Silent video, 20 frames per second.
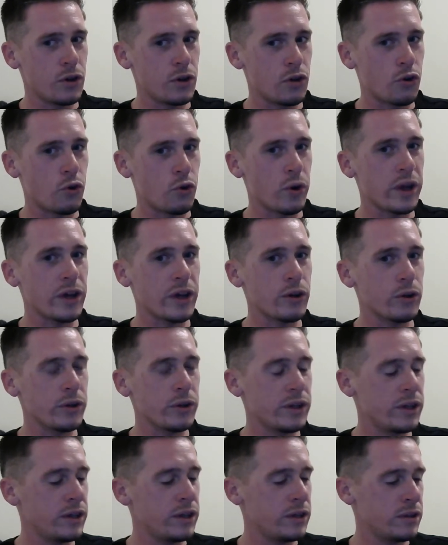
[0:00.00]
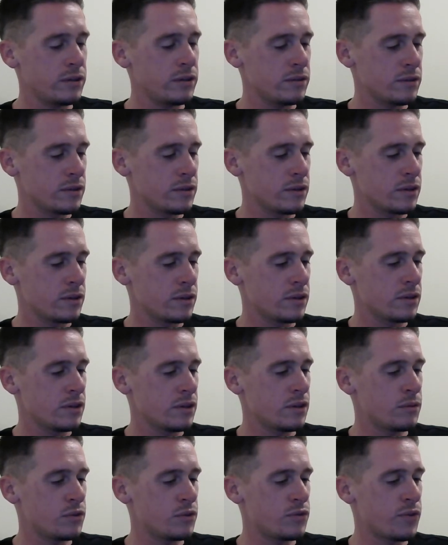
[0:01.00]
a crinkle in it,
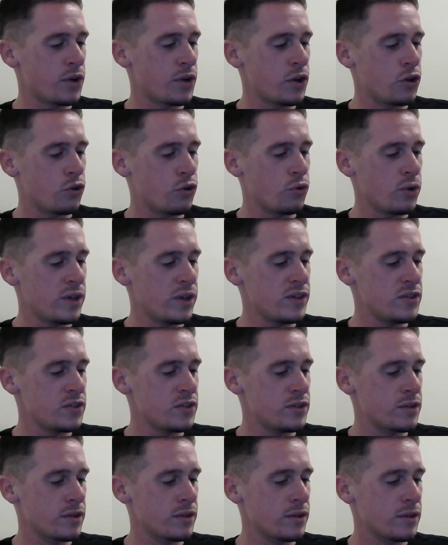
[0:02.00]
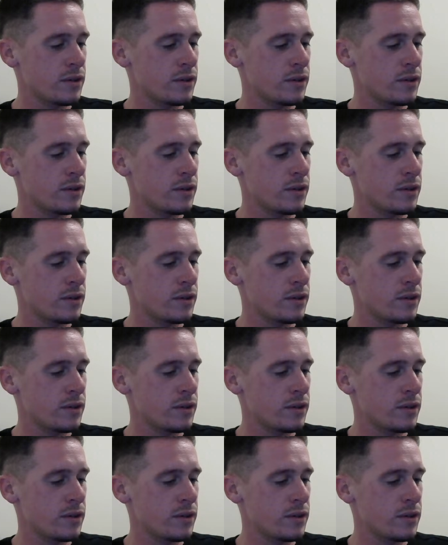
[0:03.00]
it was very creased.